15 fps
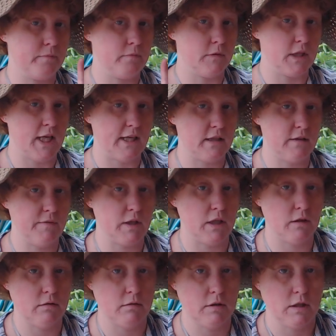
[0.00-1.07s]
like the
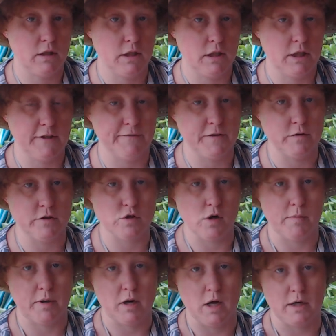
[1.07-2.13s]
video if you enjoy
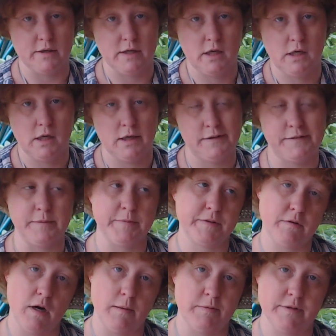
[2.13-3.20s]
my content, and
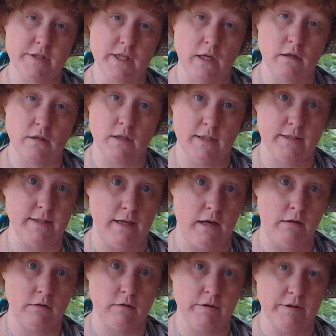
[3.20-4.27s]
subscribe to the channel to let the
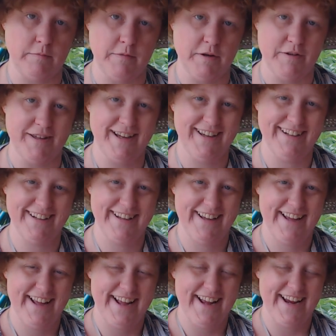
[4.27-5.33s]
algorithm know that.
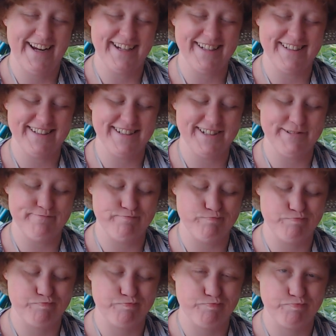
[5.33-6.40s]
And
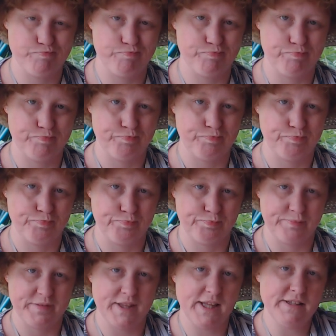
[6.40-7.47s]

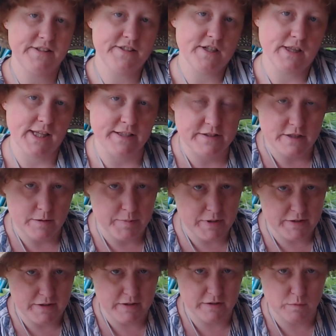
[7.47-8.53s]
let's jump
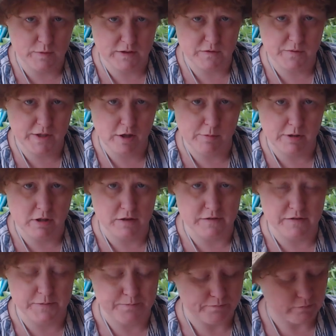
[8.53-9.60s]
into this week's video
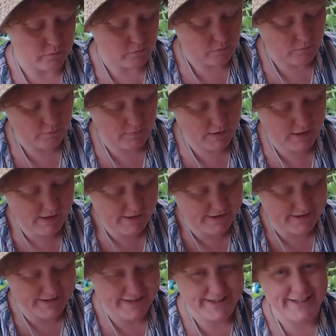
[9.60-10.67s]
because
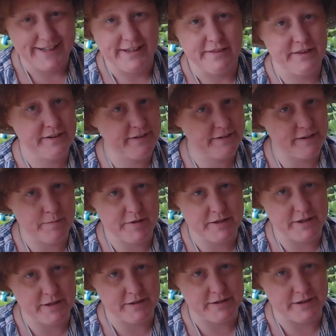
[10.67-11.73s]
this is something
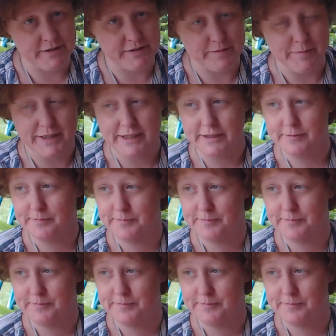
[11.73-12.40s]
near and dear to me.